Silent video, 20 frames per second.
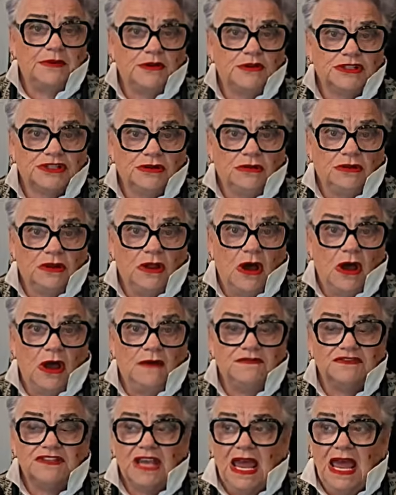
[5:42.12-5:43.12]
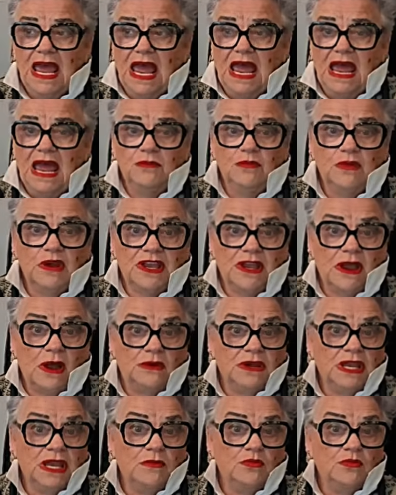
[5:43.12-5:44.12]
personal lives. And we're
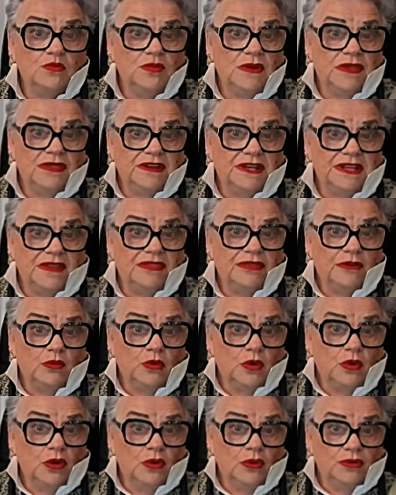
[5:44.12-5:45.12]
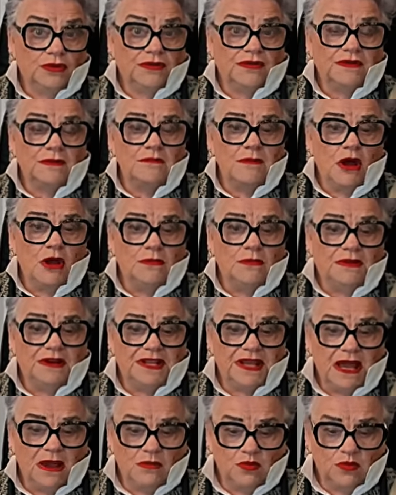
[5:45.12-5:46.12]
going with it in the world at the
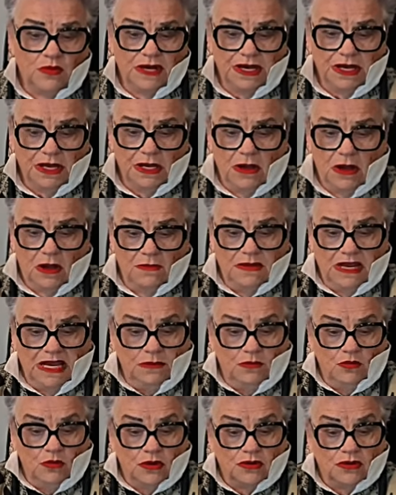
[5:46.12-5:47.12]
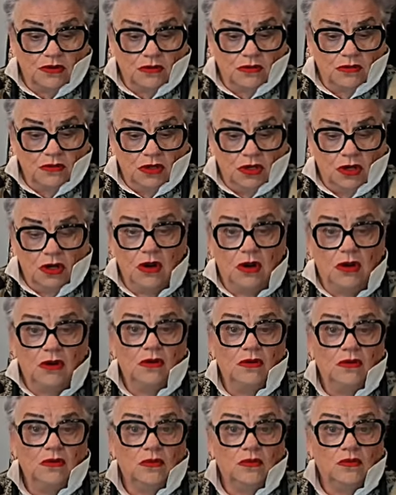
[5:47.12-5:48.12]
moment, aren't we? I mean,
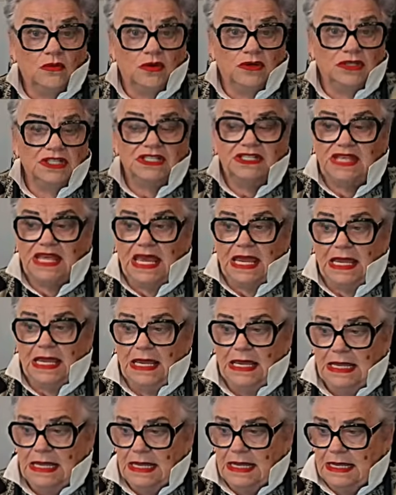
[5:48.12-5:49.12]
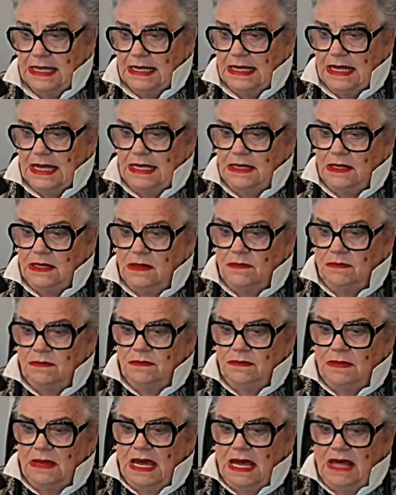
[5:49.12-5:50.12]
what is there
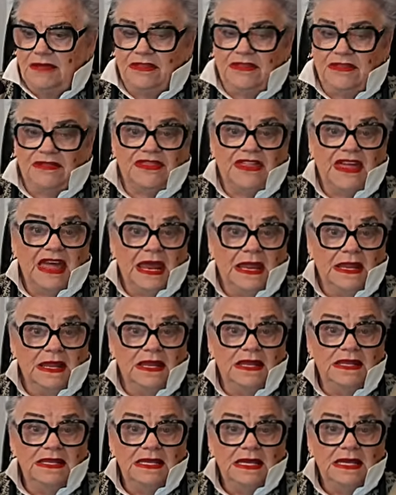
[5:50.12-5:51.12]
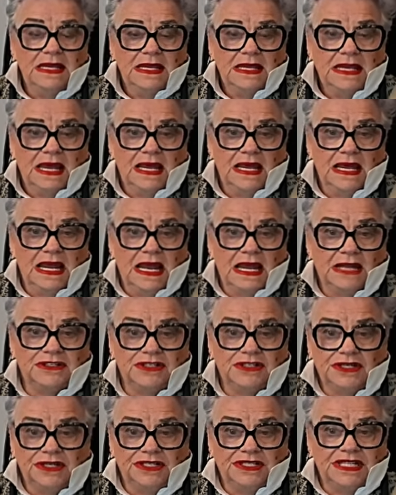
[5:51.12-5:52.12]
other than
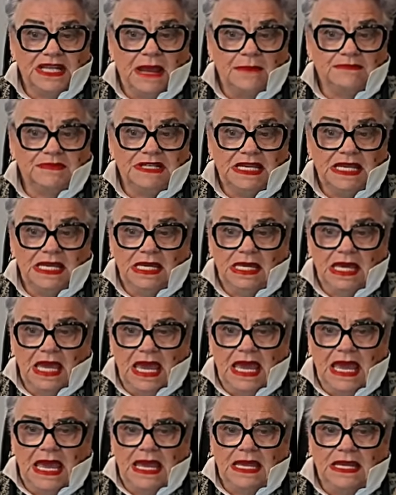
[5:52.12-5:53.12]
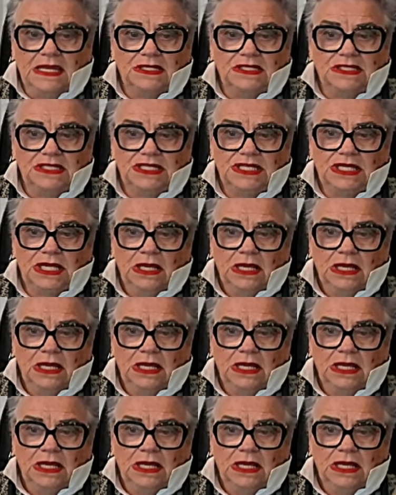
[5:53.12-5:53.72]
adapting and